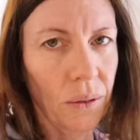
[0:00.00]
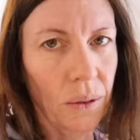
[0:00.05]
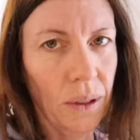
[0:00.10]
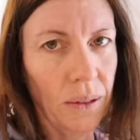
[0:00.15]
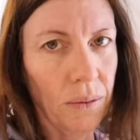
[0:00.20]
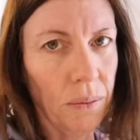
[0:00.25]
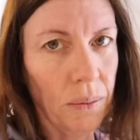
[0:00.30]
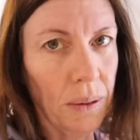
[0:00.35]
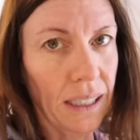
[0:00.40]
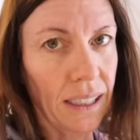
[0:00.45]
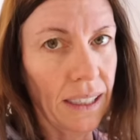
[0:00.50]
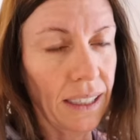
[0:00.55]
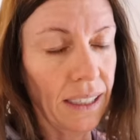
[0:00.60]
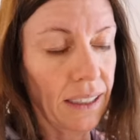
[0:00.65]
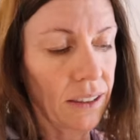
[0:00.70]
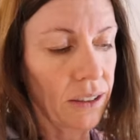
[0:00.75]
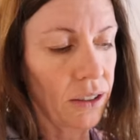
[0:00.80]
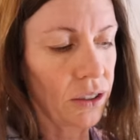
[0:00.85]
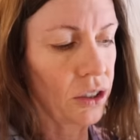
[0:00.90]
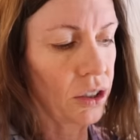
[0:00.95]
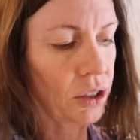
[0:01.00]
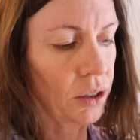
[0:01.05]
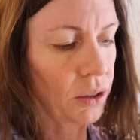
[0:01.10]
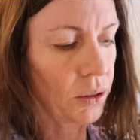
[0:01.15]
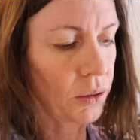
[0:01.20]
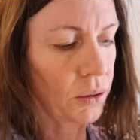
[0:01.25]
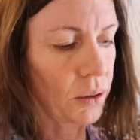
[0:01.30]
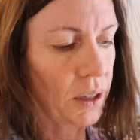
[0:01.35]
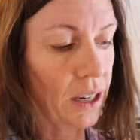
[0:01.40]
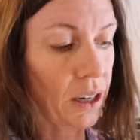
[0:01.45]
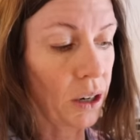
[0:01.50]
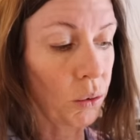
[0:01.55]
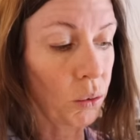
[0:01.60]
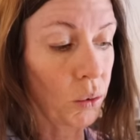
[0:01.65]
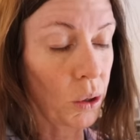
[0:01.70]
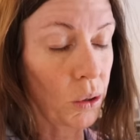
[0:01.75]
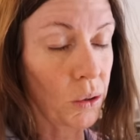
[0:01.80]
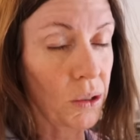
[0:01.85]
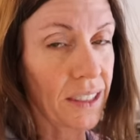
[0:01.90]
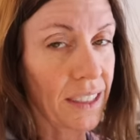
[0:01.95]
We've been into uh,
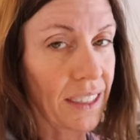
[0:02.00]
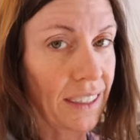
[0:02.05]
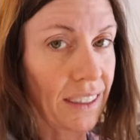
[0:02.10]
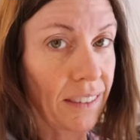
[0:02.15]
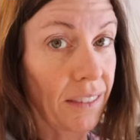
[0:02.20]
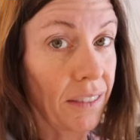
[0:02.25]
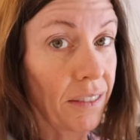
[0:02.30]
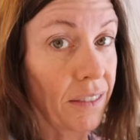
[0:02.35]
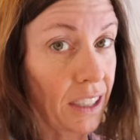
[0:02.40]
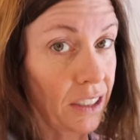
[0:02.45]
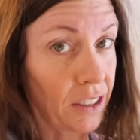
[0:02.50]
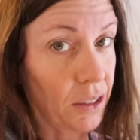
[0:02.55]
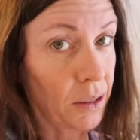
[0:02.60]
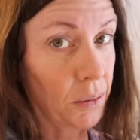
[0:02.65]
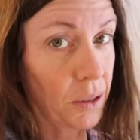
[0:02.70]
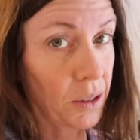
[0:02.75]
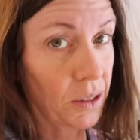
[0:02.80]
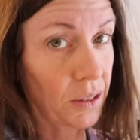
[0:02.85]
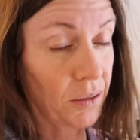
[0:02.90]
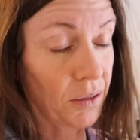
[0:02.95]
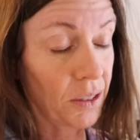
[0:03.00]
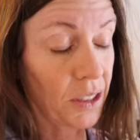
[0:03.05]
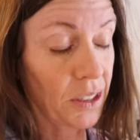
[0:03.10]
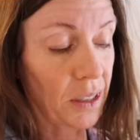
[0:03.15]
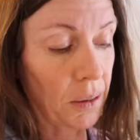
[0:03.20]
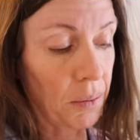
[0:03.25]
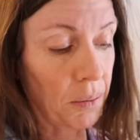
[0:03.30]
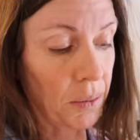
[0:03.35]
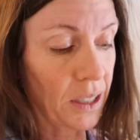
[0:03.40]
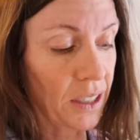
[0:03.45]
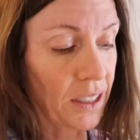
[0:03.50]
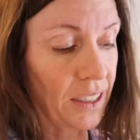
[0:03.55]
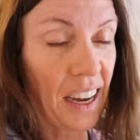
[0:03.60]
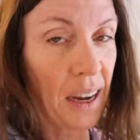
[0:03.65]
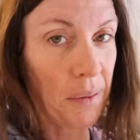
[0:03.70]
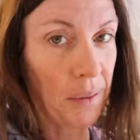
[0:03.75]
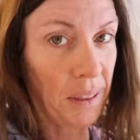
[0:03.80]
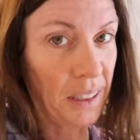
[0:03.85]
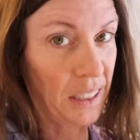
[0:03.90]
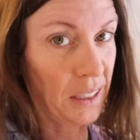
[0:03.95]
roasting vegetables for supper.
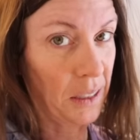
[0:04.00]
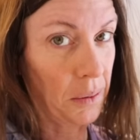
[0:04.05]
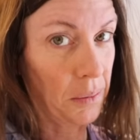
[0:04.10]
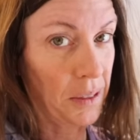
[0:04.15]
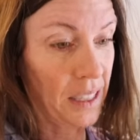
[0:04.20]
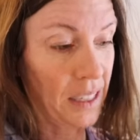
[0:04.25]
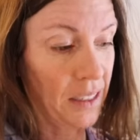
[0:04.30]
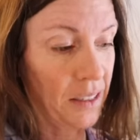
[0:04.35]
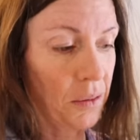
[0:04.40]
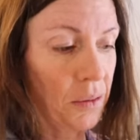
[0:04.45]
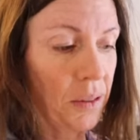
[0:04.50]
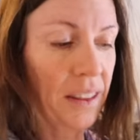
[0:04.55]
I'm a little obsessed